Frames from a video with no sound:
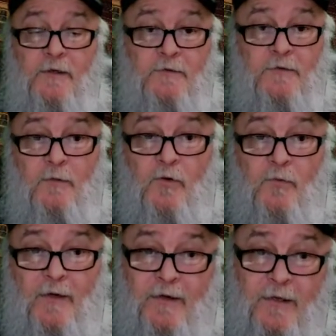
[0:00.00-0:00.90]

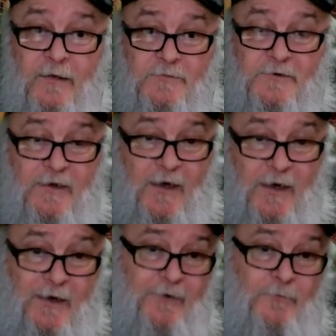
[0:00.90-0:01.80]
Simmer. My name's
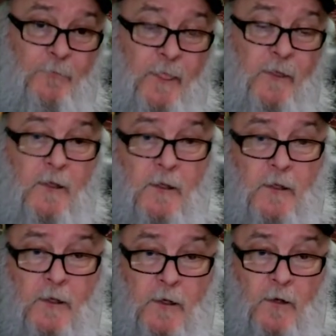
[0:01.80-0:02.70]
Don.
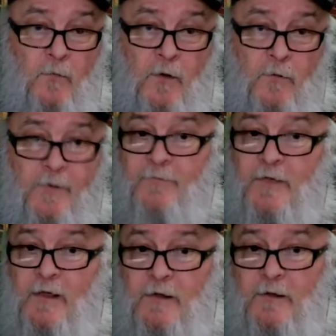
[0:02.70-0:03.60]
Well, we've
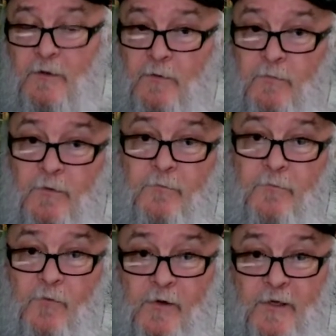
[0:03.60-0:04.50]
got a good one
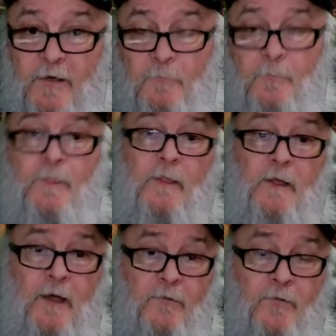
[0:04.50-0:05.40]
for you.
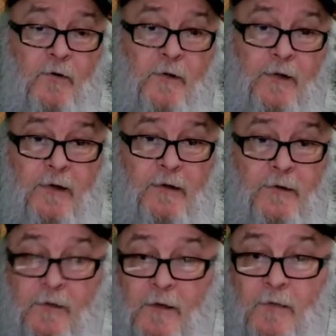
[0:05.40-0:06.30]
I've already
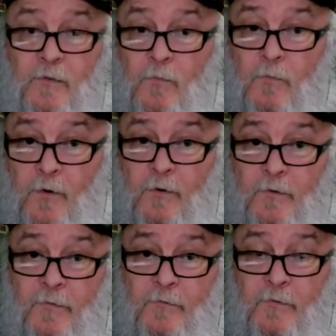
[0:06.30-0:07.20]
done the
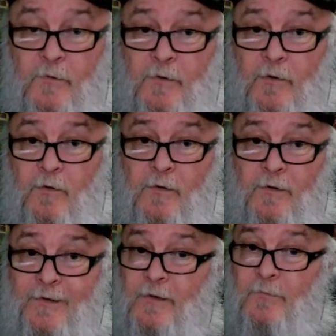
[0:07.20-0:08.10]
walkthrough and
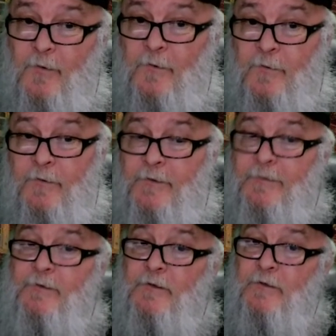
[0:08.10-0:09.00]
already uploaded
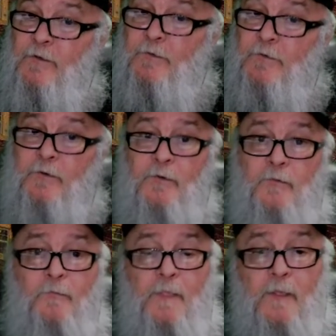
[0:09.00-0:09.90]
it to YouTube.